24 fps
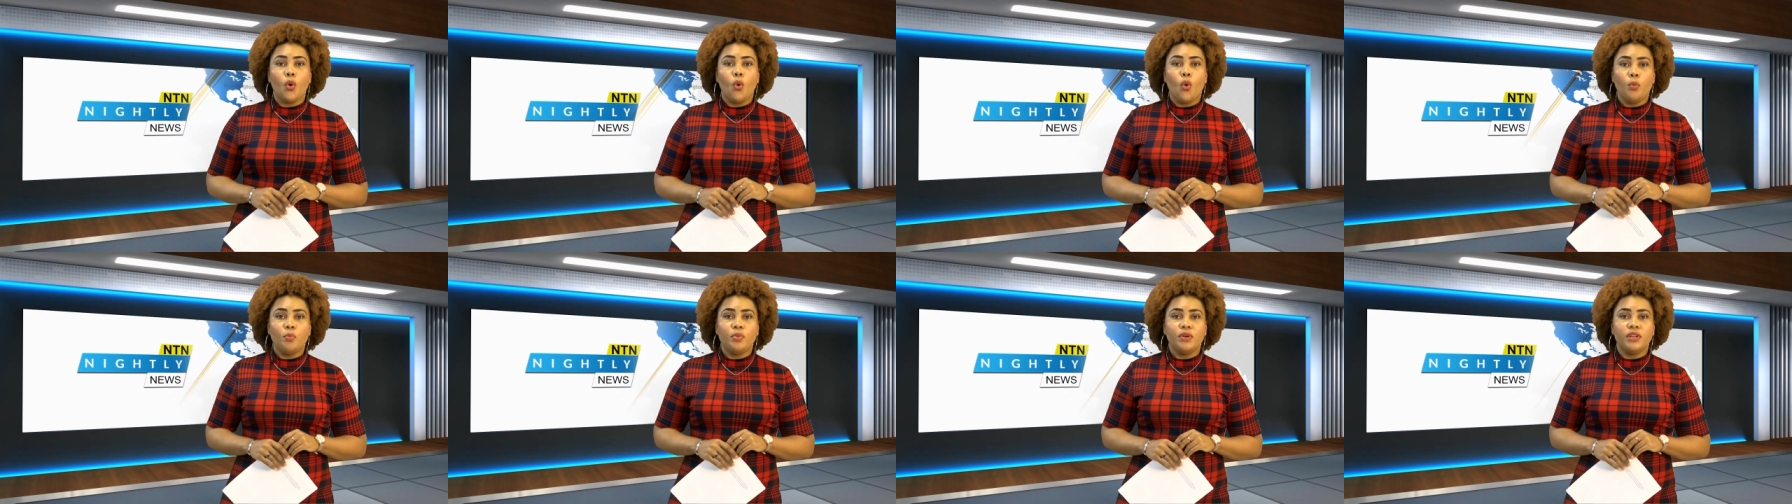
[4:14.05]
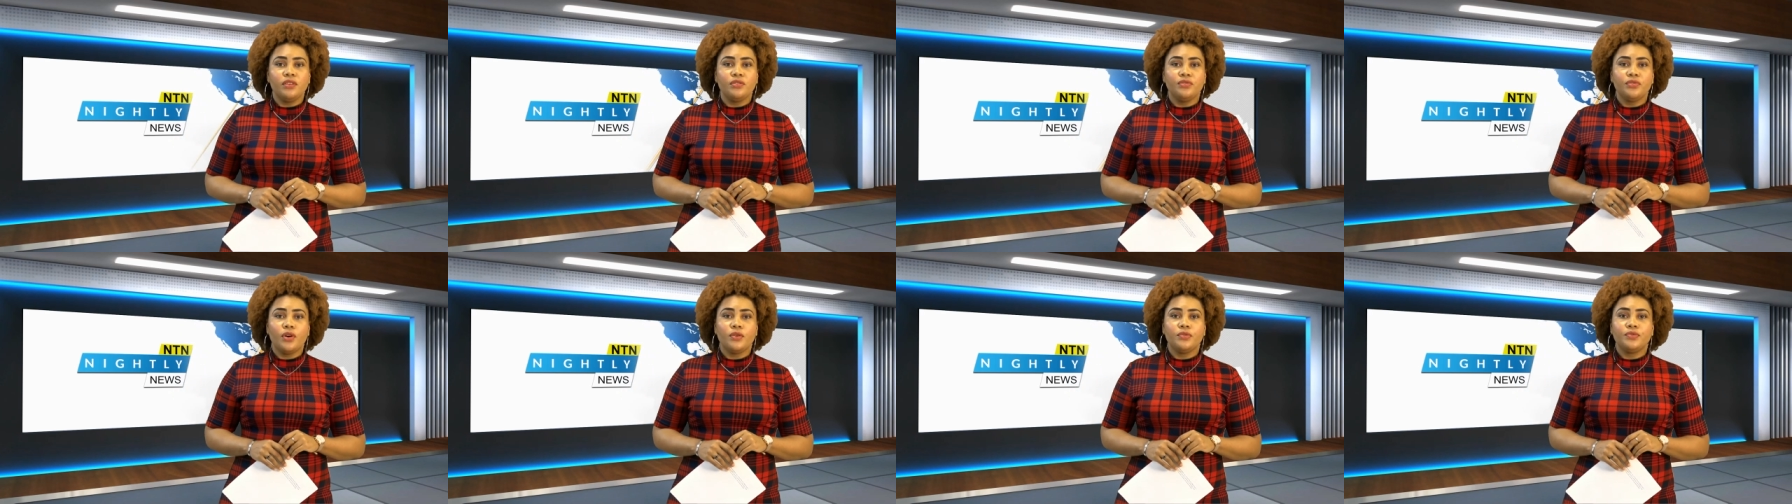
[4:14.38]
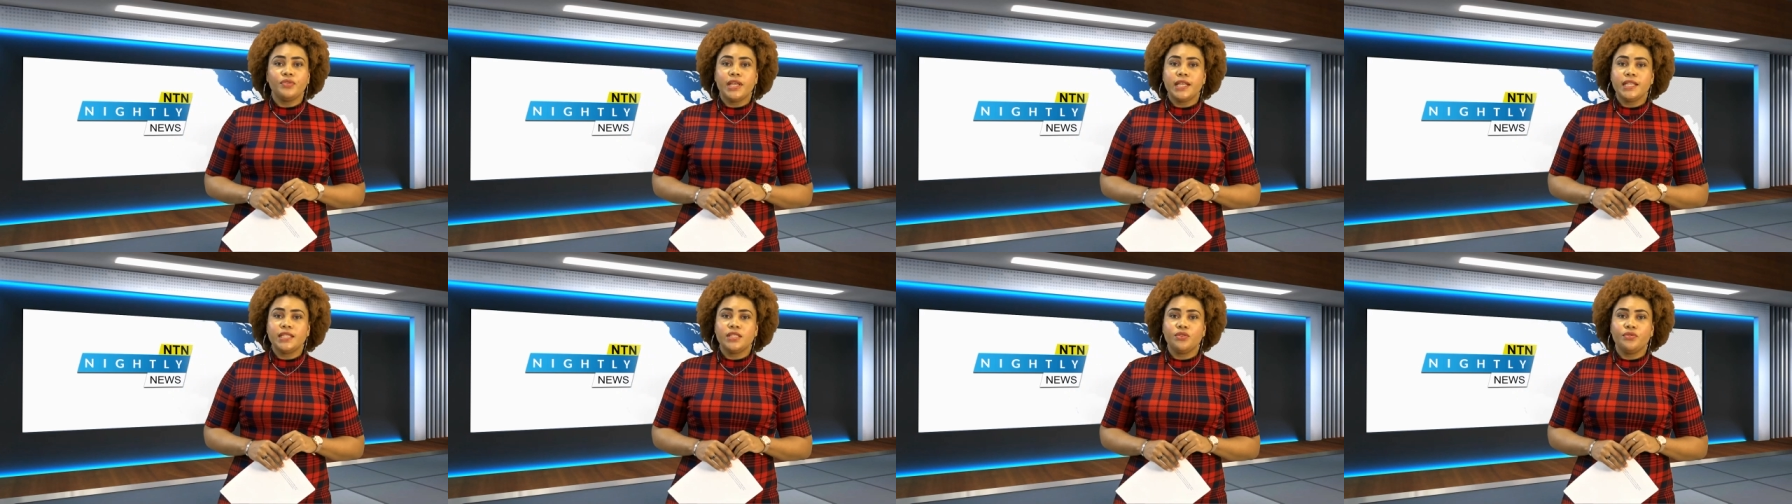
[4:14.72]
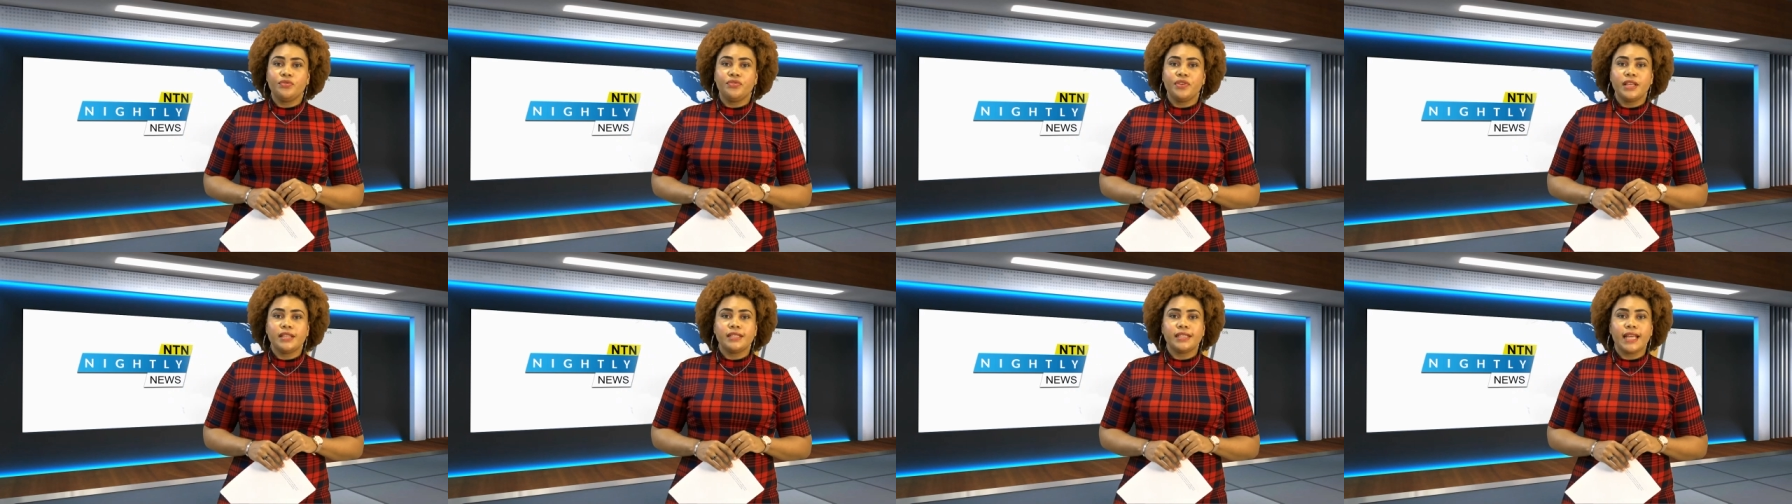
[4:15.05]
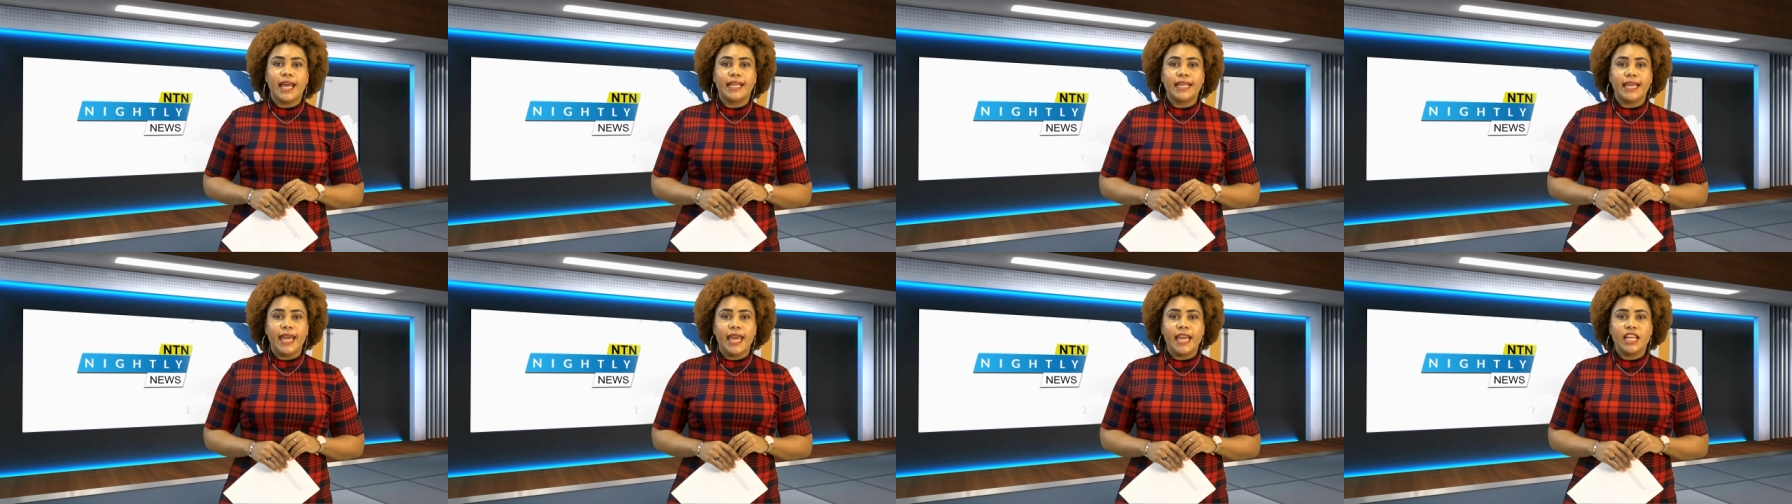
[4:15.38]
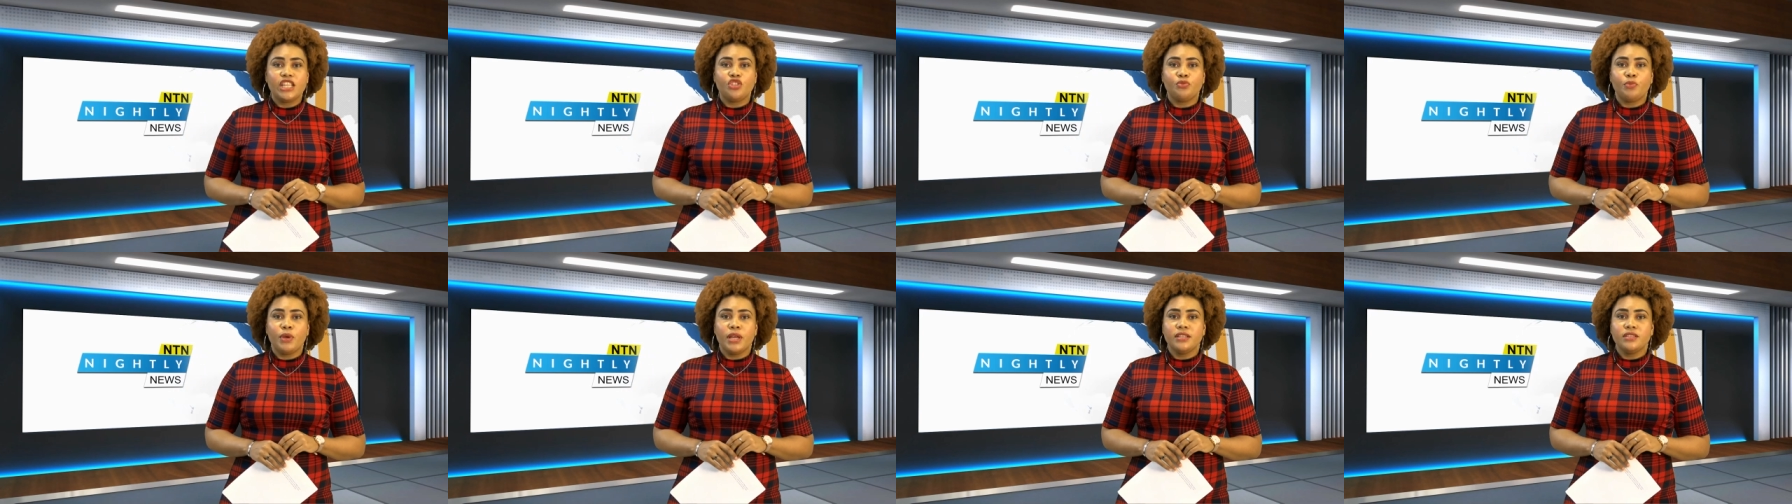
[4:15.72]
open for face-to-face -face
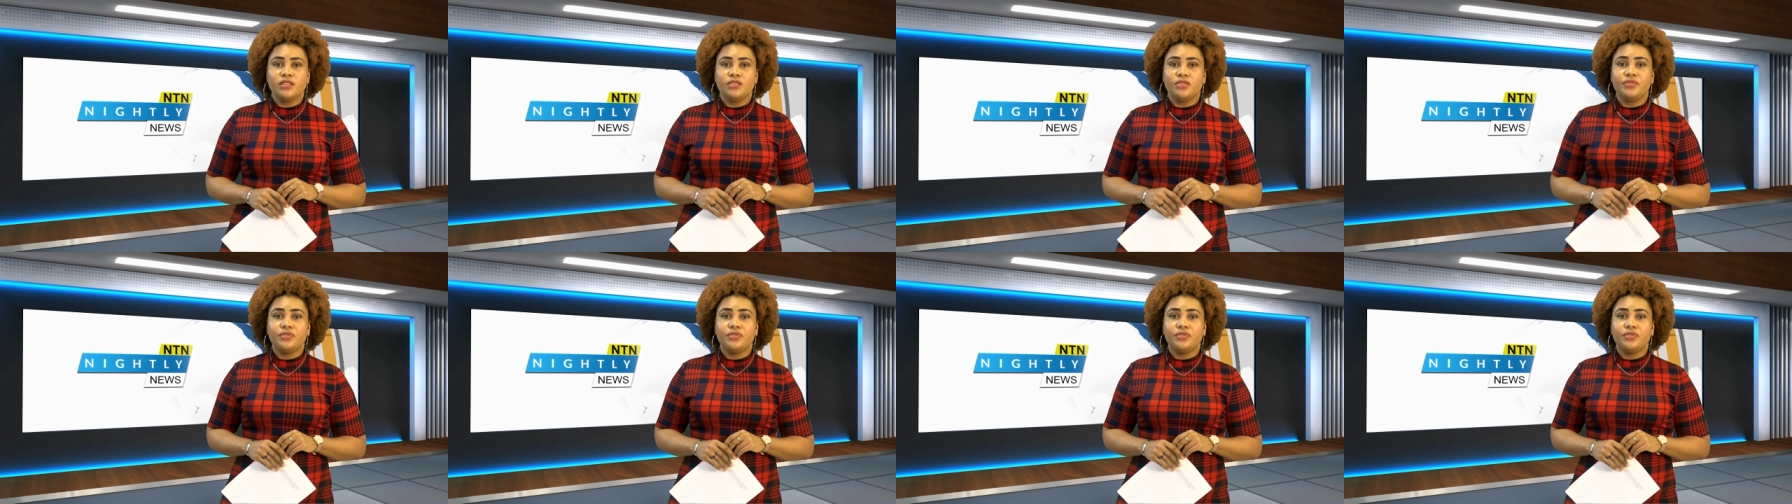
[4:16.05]
engagement